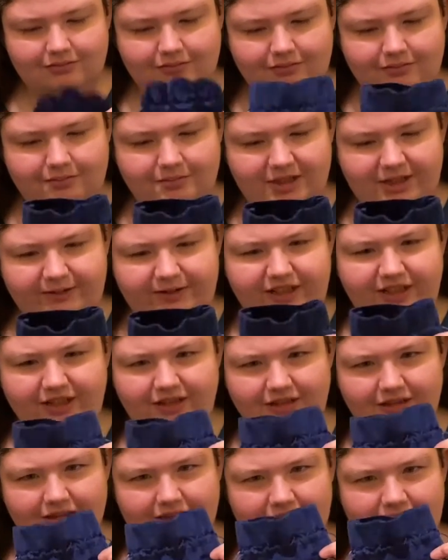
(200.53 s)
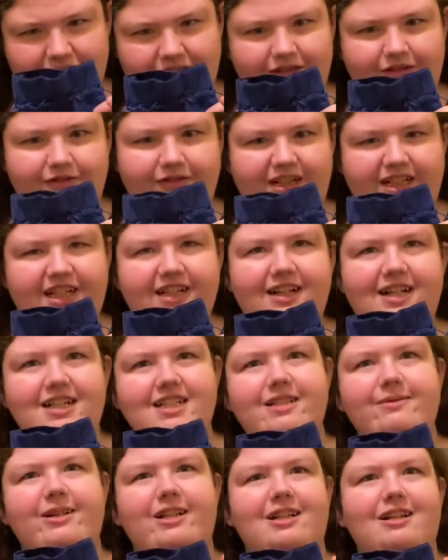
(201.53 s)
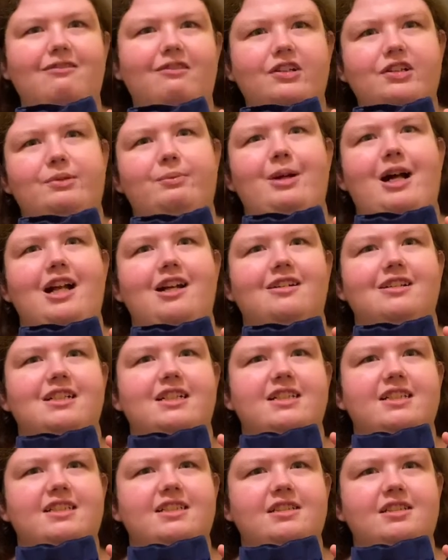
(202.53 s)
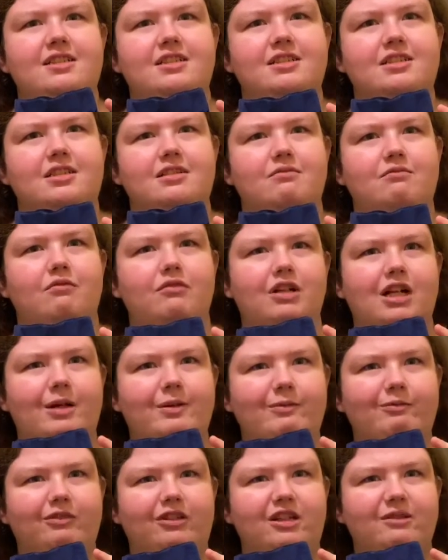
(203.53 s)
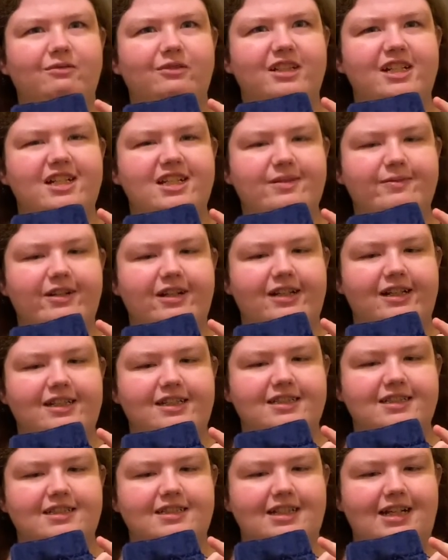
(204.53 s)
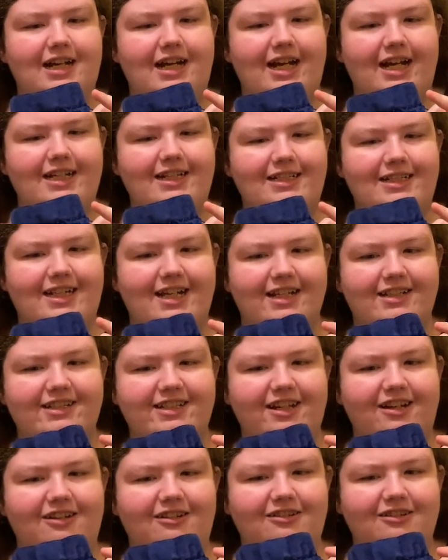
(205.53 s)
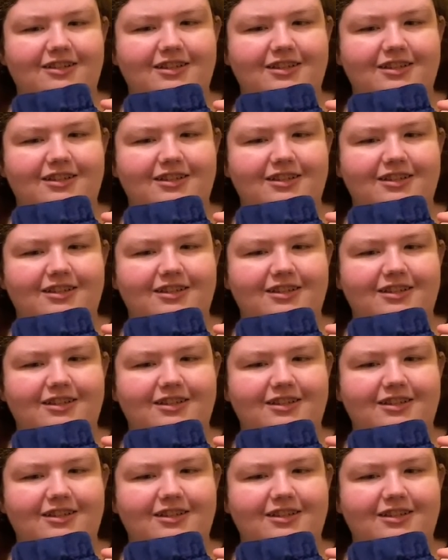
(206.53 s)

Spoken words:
Maybe? I don't know. If any of you guys can make out what the pattern is, comment below please, because I can't tell.